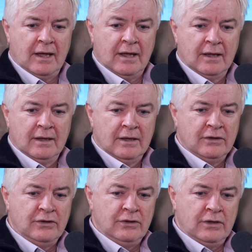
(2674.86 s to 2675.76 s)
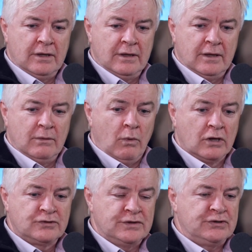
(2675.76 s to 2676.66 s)
uh, in the
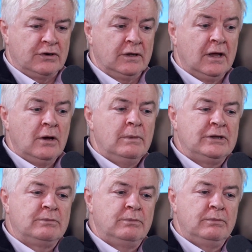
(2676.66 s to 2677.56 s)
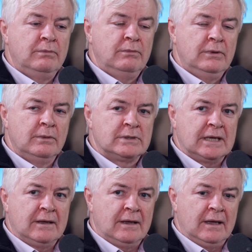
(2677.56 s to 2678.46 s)
Wall Street Journal. We, there was
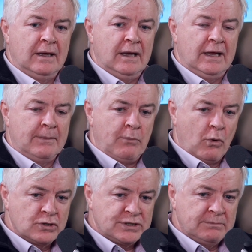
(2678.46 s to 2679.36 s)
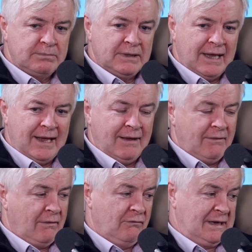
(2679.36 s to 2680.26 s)
a, an abortion play
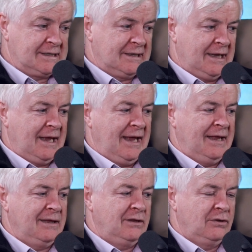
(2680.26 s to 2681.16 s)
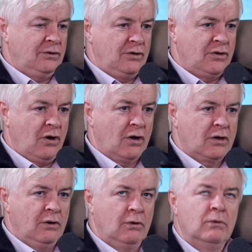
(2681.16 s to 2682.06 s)
recently in New
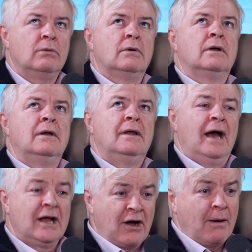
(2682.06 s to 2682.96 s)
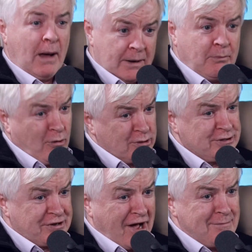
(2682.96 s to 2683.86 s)
York. Oh a, an
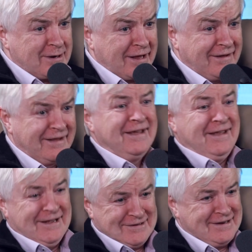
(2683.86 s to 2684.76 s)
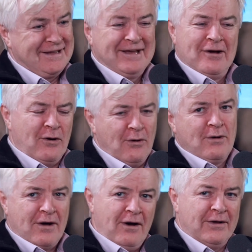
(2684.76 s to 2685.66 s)
abortion comedy. Comedy. Oh, That's yeah. right. Mm. Oh,
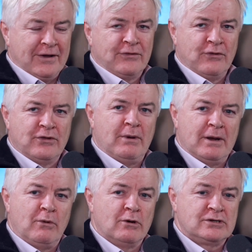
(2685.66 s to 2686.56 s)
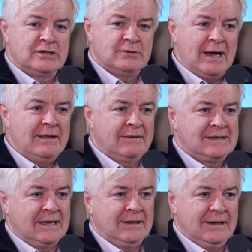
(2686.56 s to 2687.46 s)
God, a truth about abortion. So I
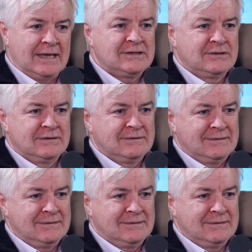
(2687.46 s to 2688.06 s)
said, let's